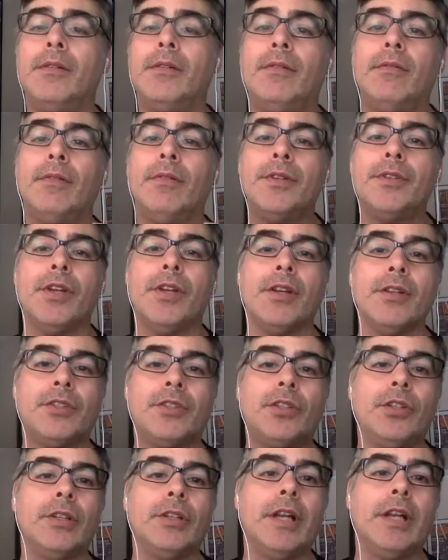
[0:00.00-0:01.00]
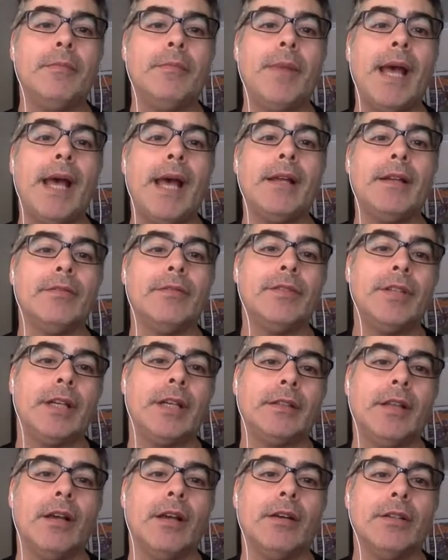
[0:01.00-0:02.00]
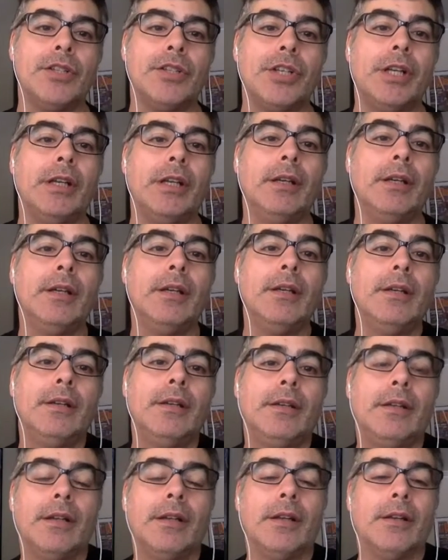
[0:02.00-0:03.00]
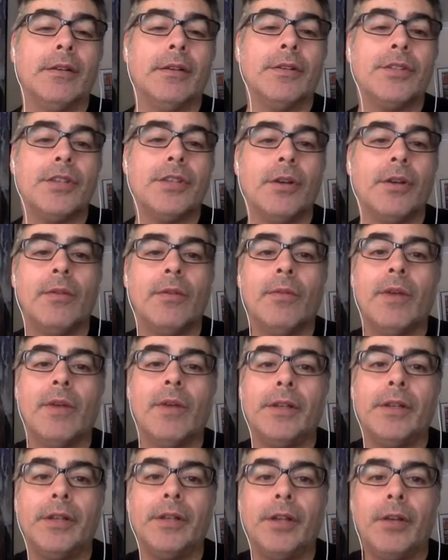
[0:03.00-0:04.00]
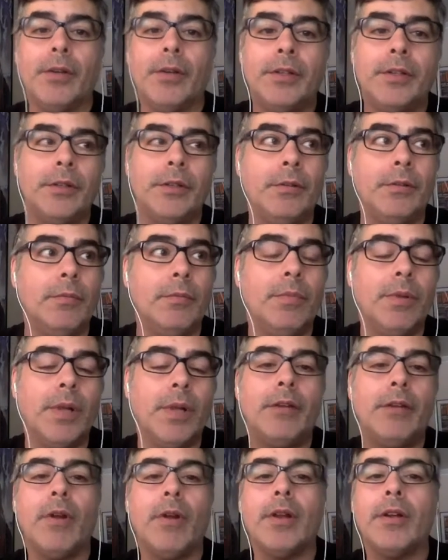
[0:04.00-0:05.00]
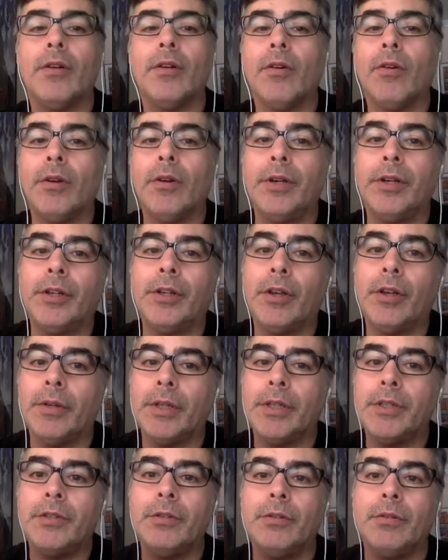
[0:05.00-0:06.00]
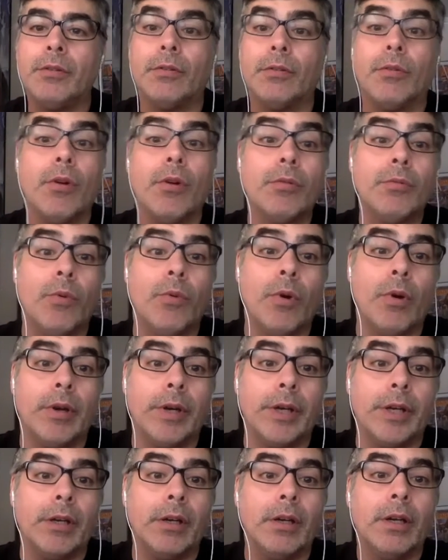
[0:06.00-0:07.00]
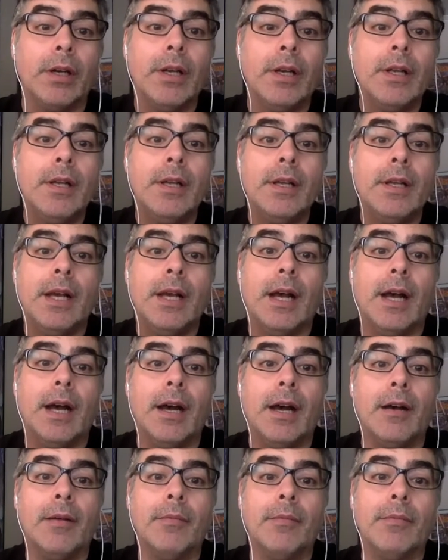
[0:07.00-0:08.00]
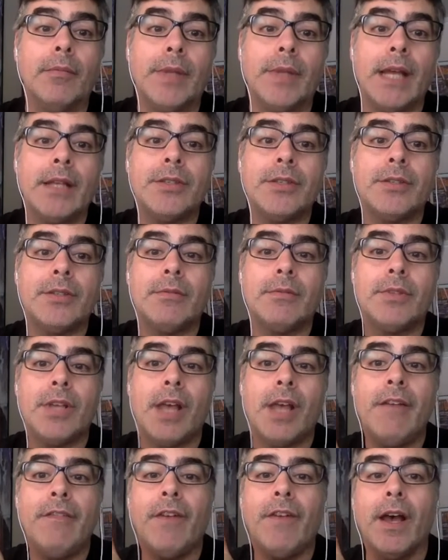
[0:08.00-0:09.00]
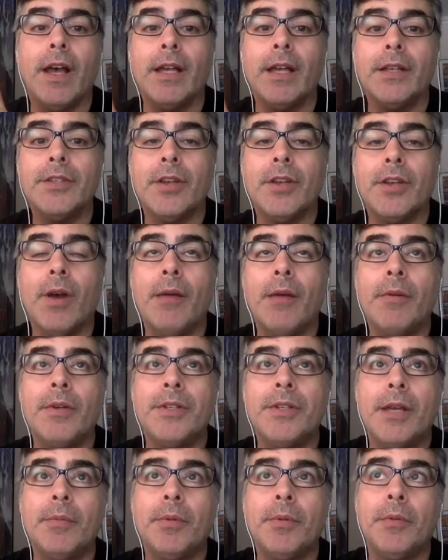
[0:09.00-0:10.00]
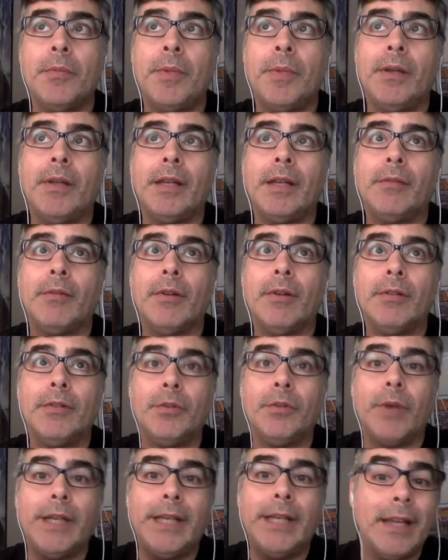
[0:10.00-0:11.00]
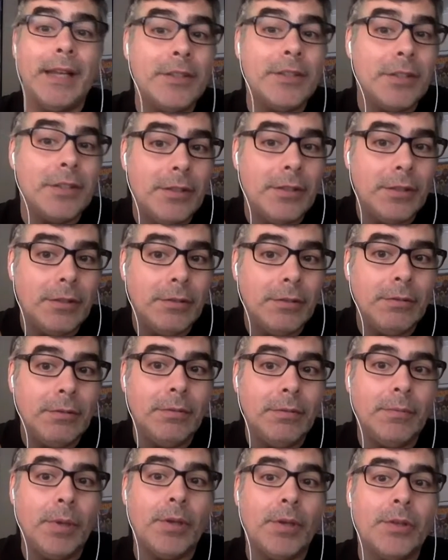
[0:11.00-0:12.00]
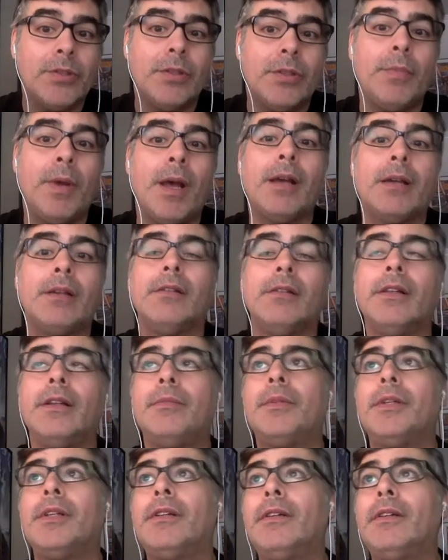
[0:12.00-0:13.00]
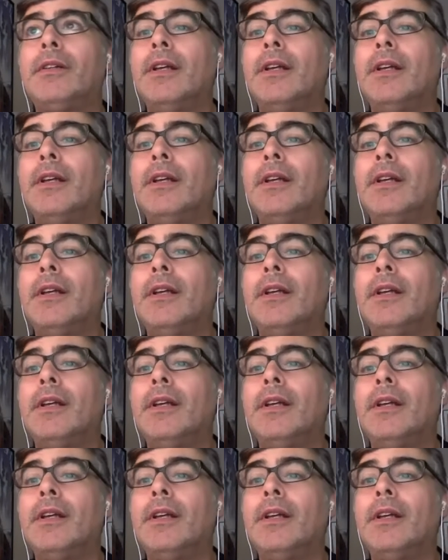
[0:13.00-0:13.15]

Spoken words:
results, good and bad, of technology. So whether you're going to Blade Runner or you're going to The Road Warrior, that's sci-fi. So I was able to be like, well, do I get to do post-apocalyptic,